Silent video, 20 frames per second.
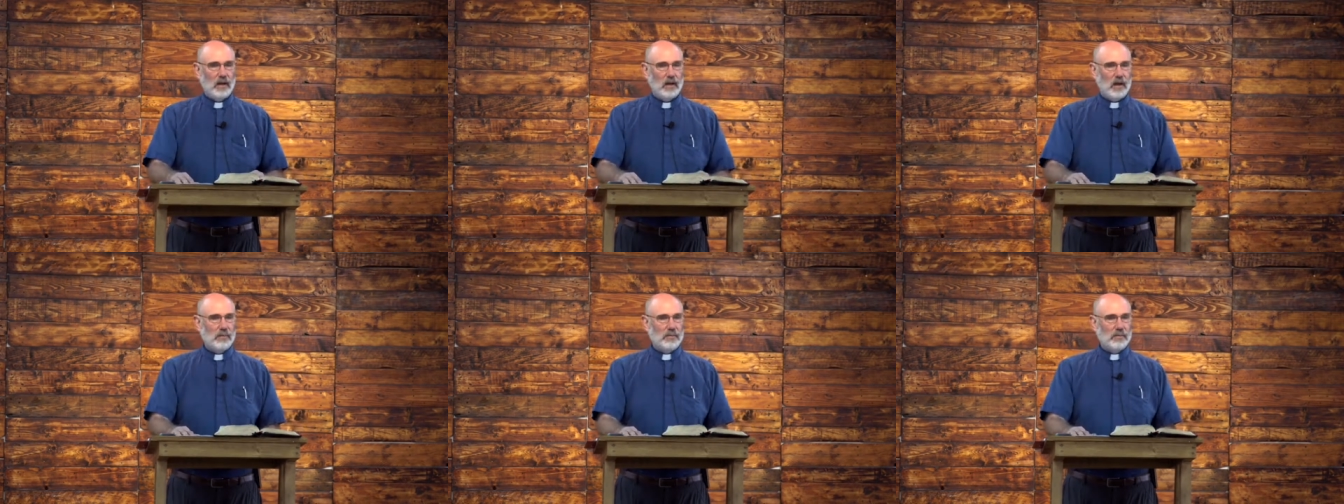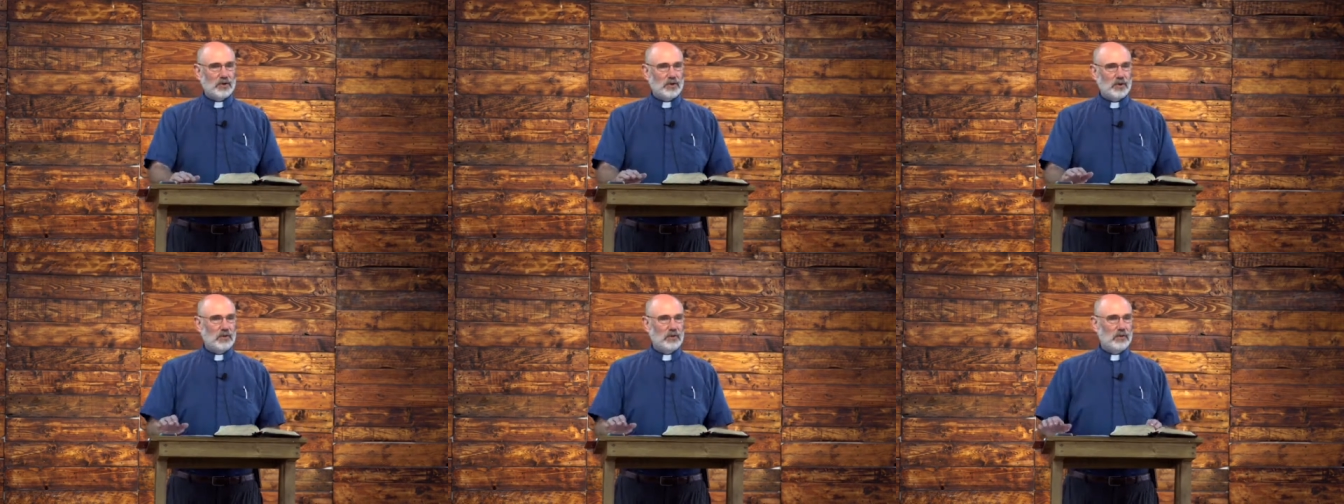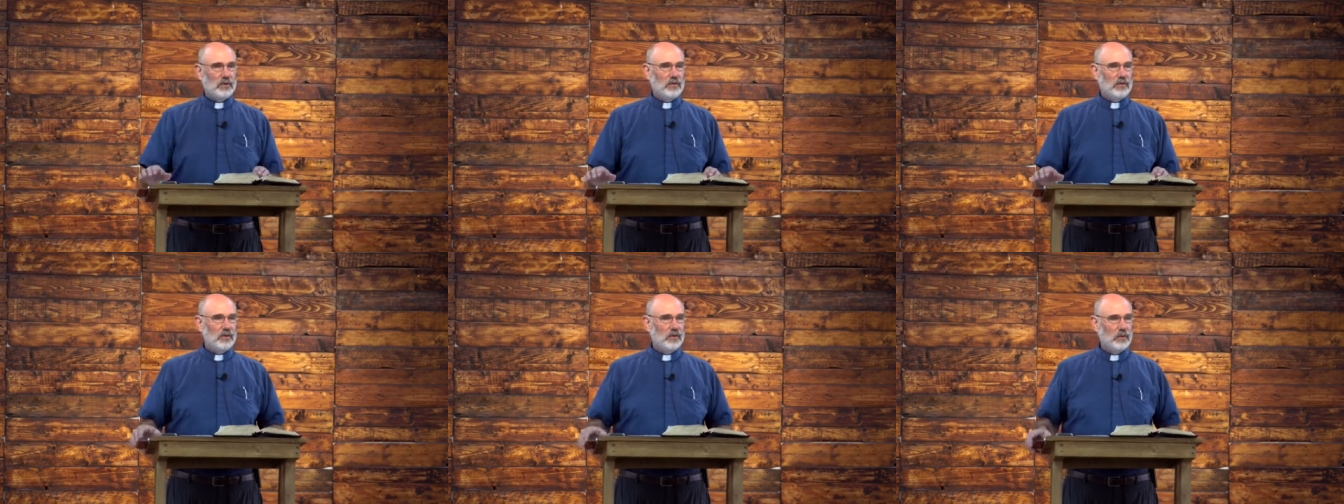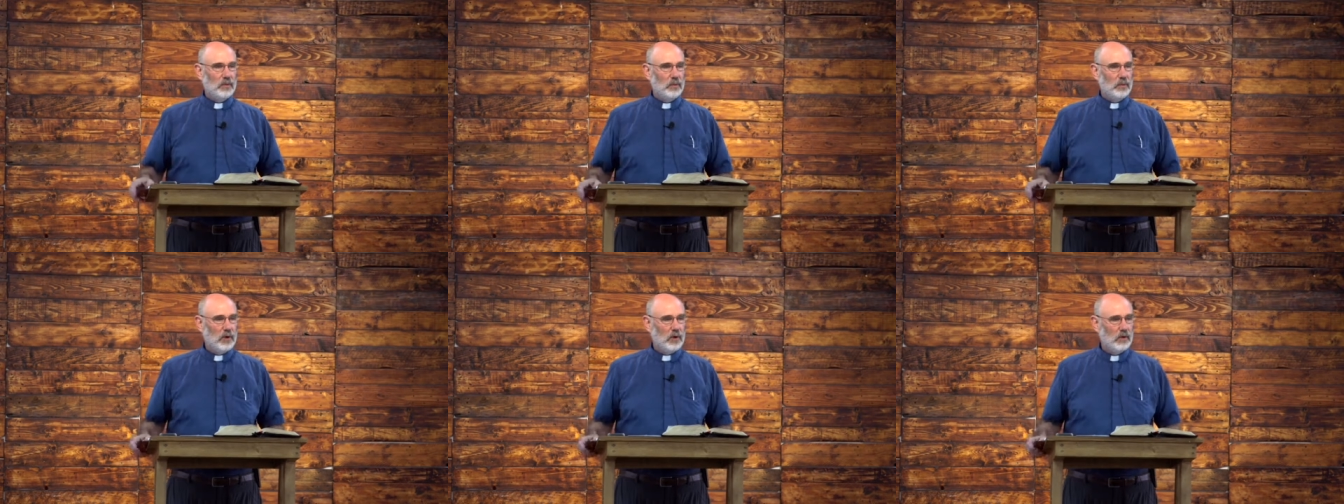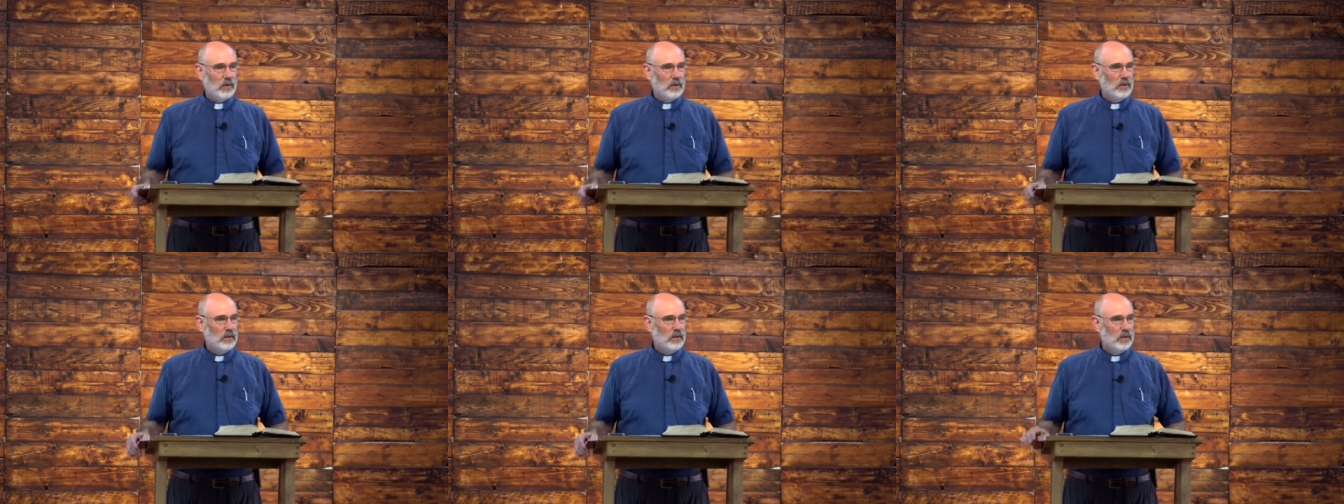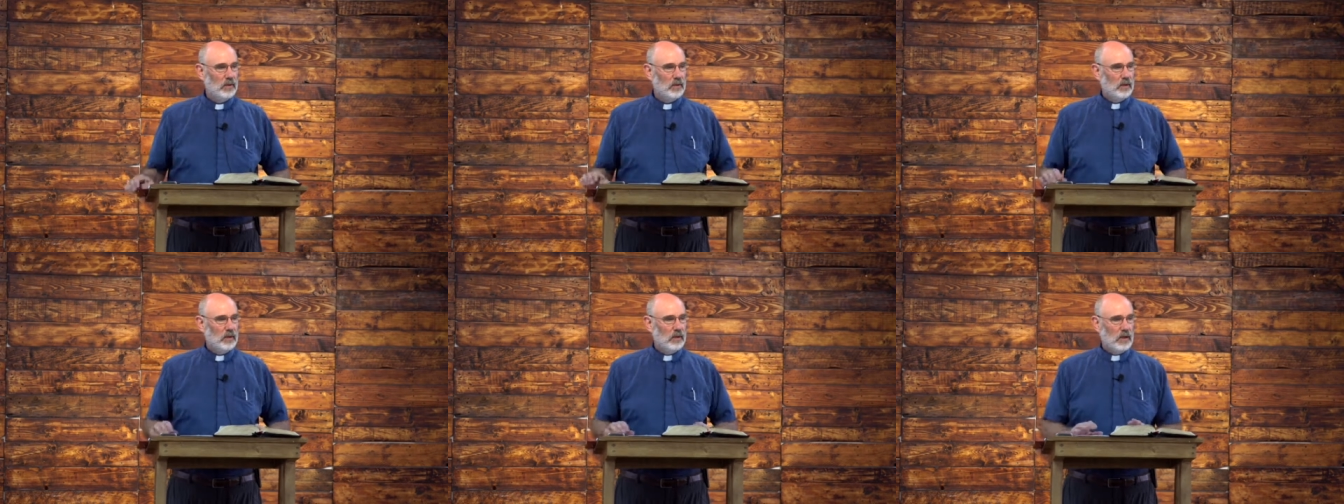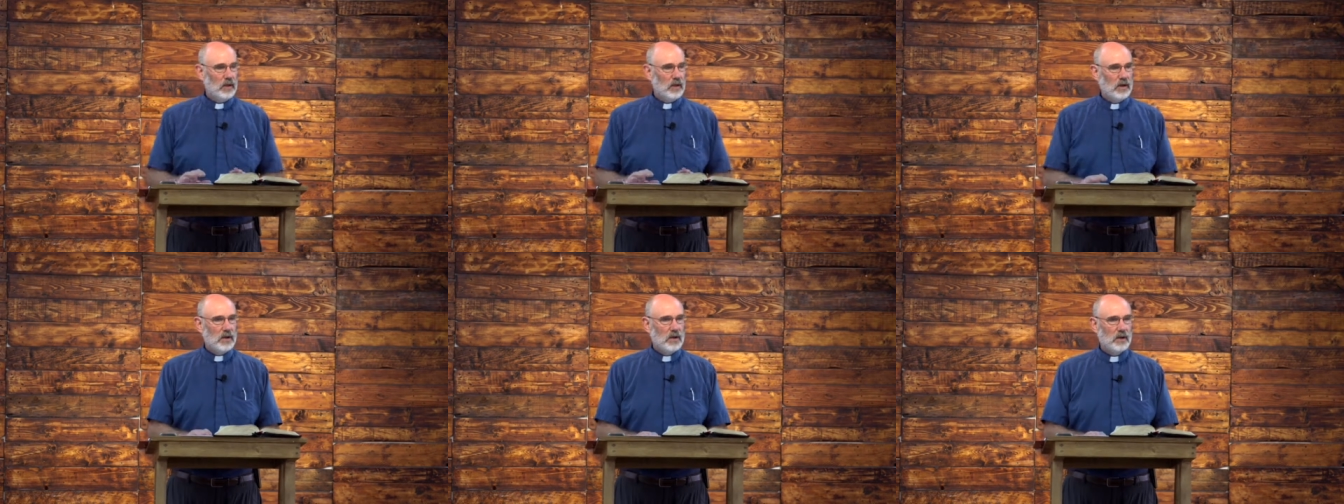sure you all
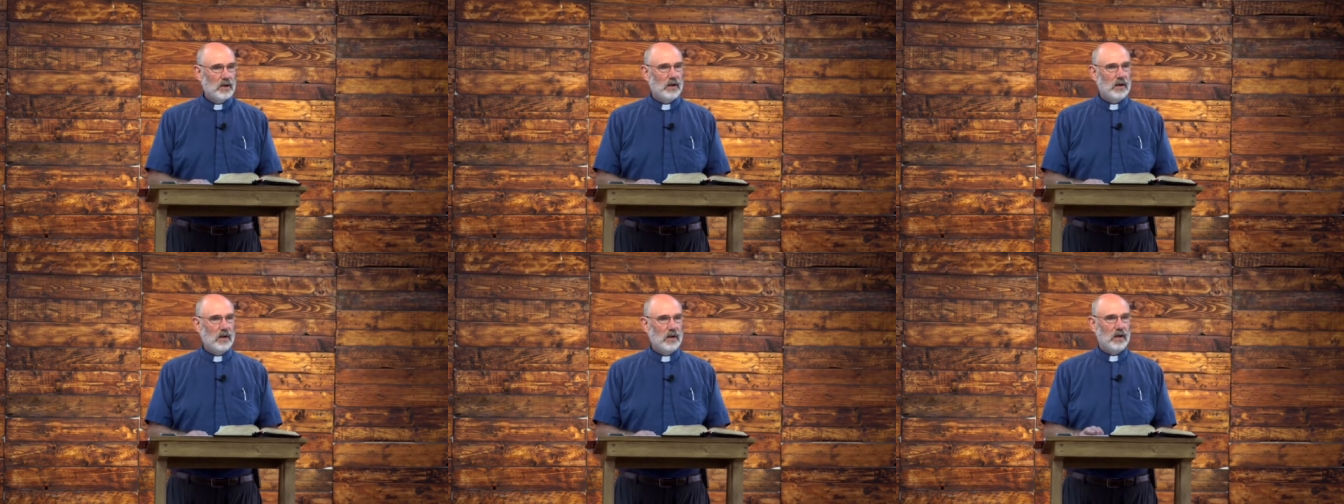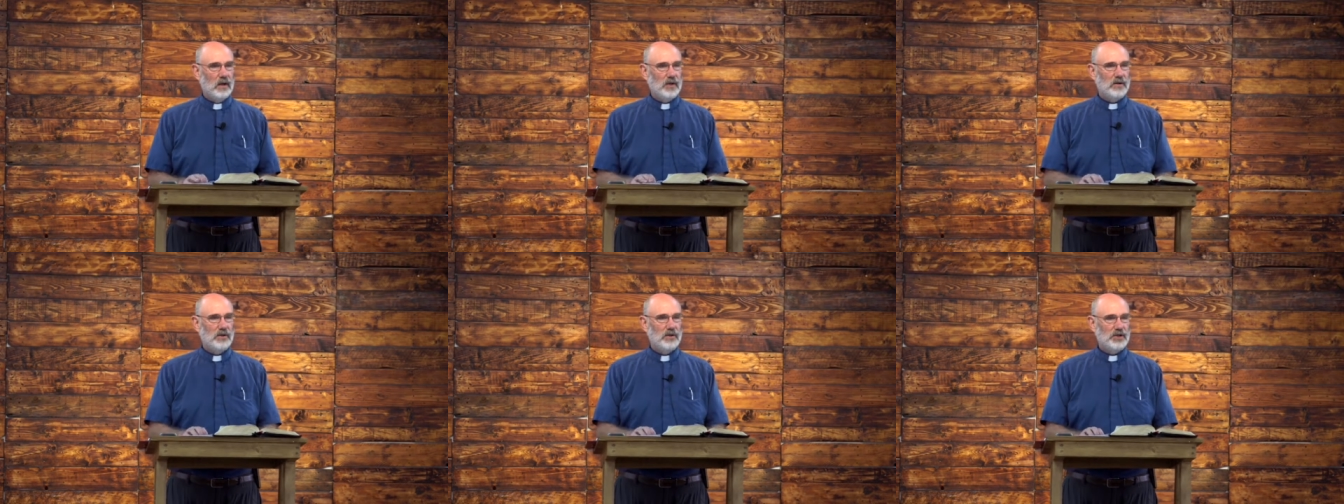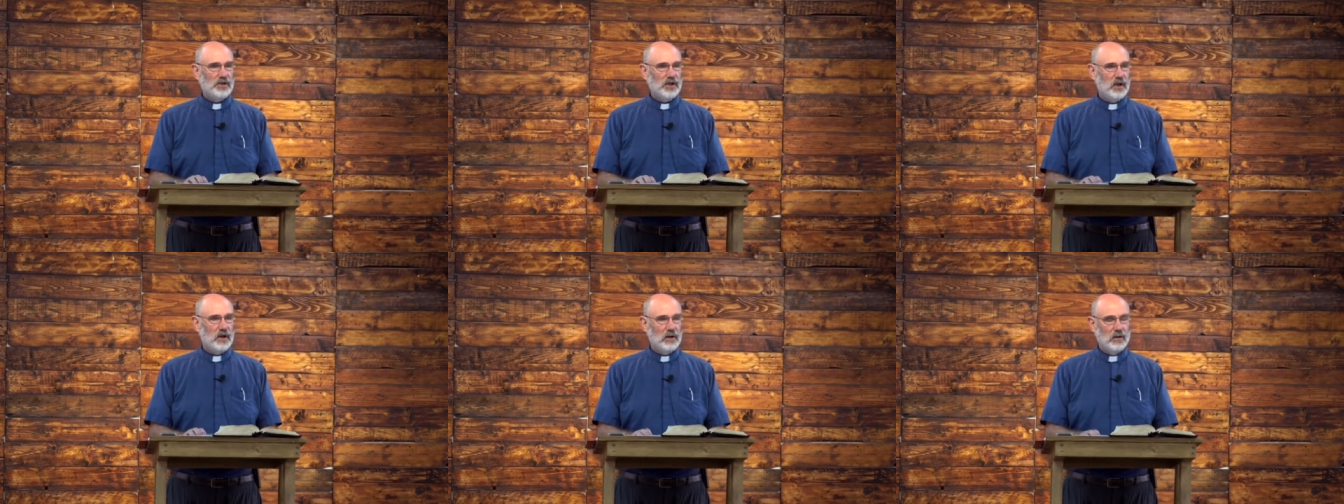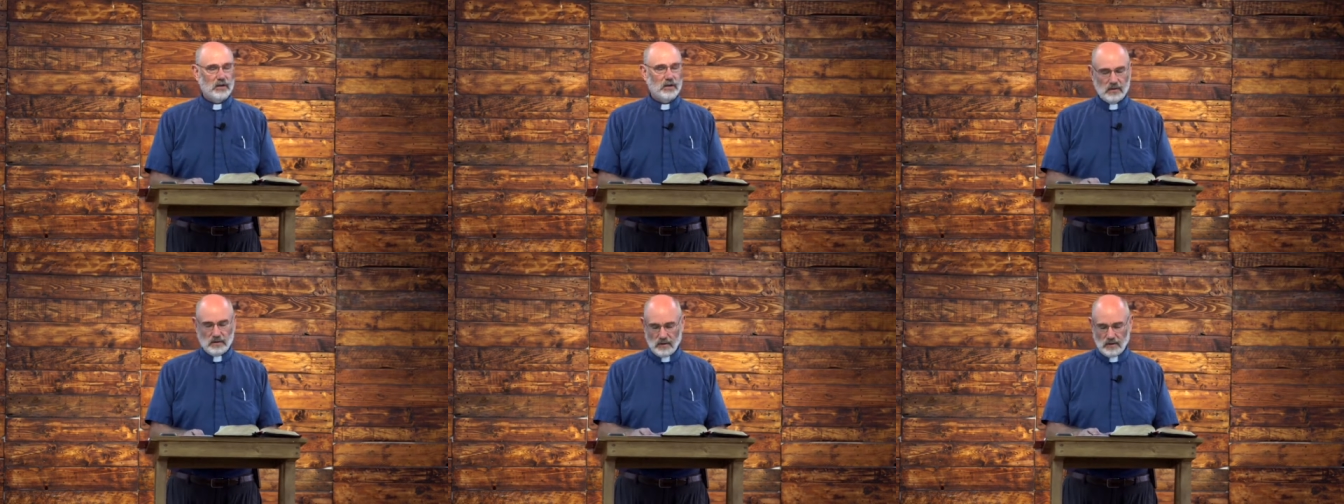share